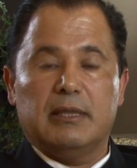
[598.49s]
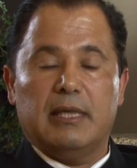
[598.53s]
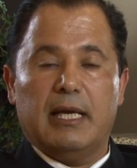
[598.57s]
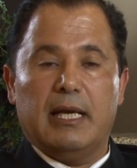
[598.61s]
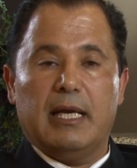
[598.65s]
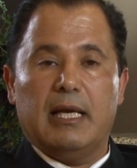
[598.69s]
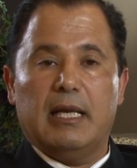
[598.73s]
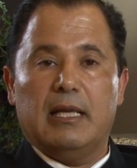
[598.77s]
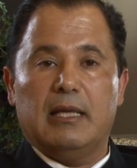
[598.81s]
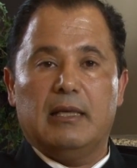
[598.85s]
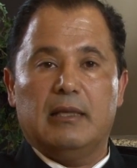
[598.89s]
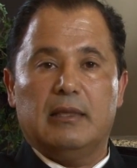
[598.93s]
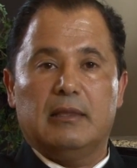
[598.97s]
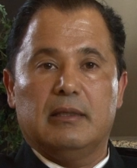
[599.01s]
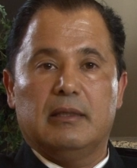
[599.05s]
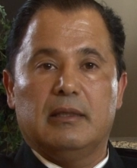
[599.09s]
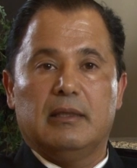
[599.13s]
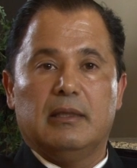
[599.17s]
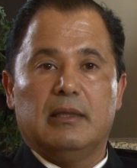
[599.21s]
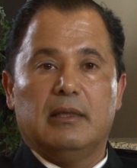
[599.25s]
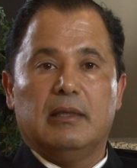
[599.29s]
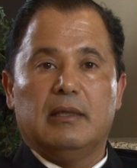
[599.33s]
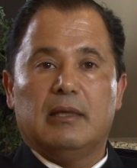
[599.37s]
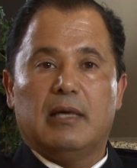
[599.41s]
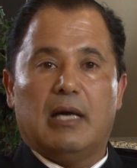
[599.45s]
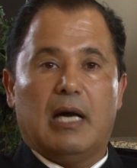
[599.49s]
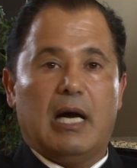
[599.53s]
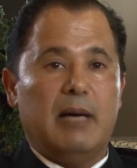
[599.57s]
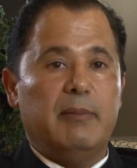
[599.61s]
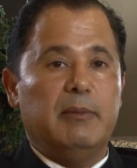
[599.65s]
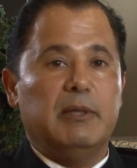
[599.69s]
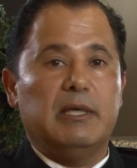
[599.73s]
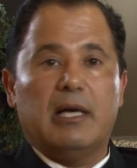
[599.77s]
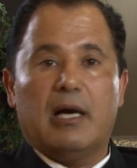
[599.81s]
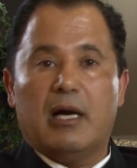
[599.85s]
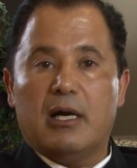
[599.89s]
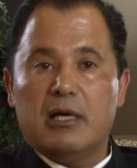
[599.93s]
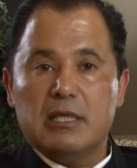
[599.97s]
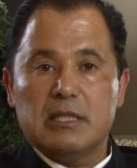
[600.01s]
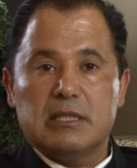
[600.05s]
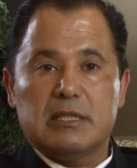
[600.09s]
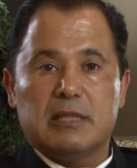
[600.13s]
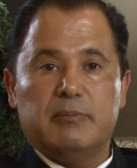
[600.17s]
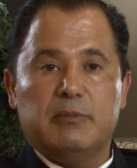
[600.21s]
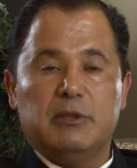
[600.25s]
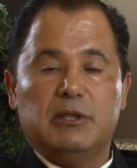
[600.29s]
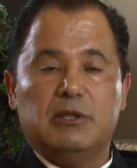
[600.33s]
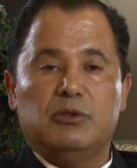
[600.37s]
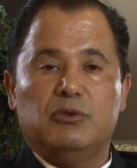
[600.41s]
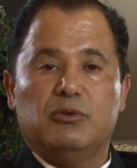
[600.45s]
And I'm an artist.
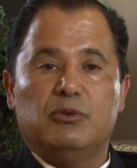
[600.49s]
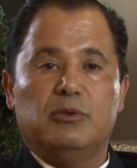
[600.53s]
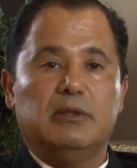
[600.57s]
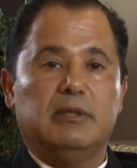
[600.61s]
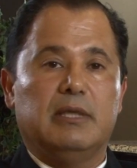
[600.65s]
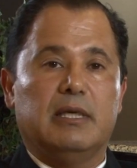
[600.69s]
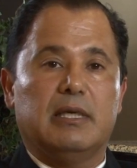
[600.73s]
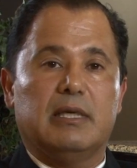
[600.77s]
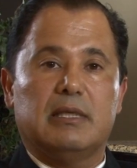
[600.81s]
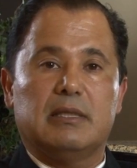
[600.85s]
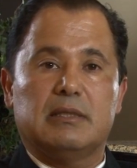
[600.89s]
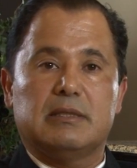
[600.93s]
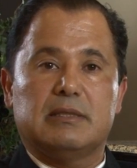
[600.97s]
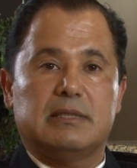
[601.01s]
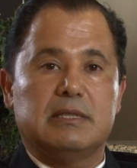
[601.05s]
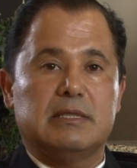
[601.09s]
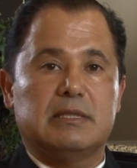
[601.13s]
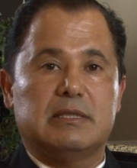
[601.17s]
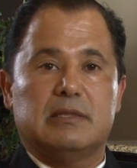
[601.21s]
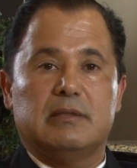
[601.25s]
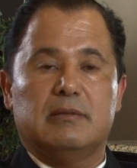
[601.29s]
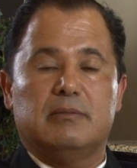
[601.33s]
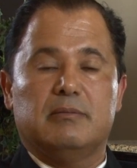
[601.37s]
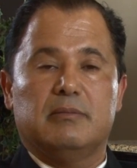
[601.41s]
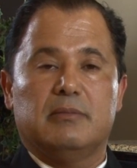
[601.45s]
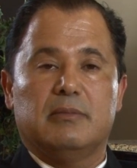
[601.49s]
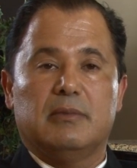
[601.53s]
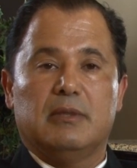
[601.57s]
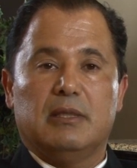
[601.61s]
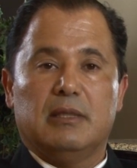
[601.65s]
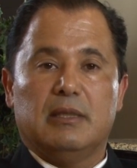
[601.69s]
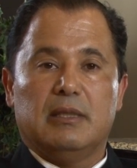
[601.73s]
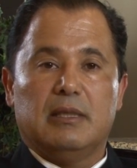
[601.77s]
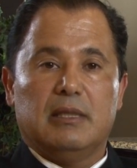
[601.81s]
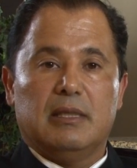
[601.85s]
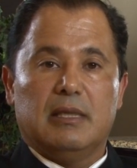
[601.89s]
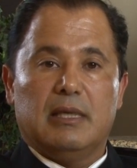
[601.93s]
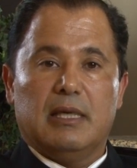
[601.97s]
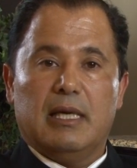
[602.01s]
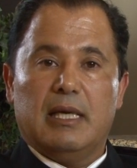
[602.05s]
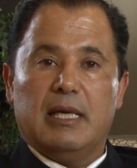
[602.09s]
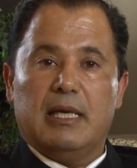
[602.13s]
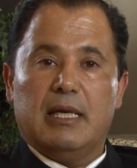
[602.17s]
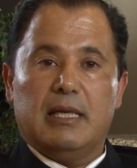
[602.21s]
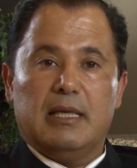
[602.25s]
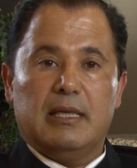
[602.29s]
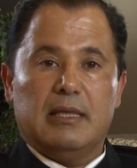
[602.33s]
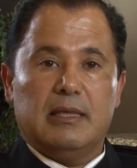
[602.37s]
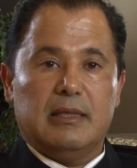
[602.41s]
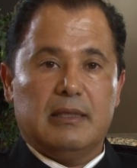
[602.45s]
I've been doing hair system
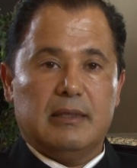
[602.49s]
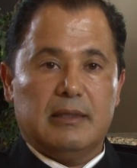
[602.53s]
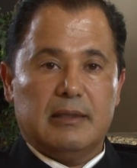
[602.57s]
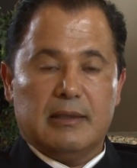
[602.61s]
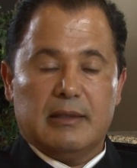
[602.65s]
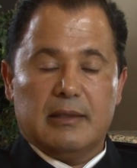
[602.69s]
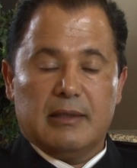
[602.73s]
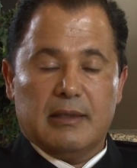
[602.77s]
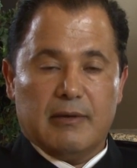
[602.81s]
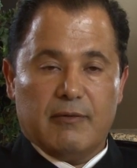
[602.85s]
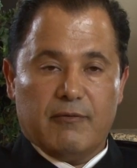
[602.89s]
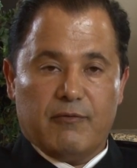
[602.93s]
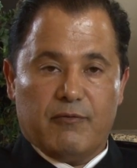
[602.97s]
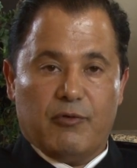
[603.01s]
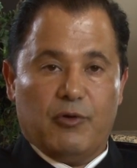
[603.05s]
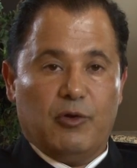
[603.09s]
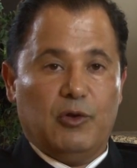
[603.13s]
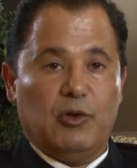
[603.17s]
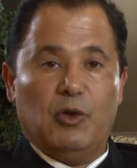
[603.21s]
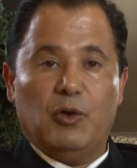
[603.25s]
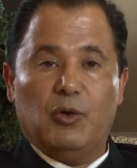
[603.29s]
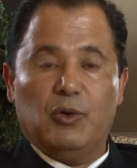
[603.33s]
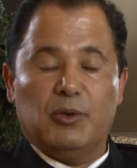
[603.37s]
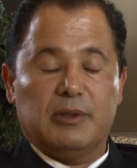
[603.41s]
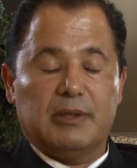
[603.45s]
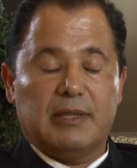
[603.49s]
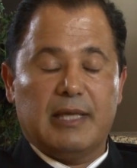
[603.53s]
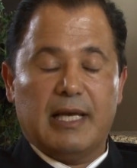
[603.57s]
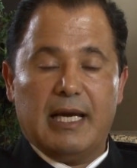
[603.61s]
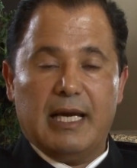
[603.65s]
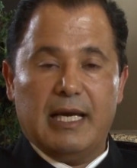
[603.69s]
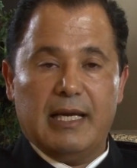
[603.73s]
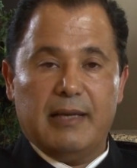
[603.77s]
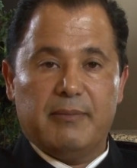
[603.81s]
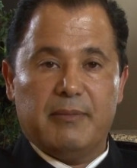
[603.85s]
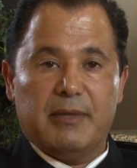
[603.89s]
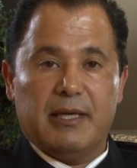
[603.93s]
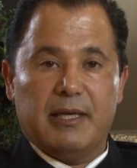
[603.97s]
for a long time,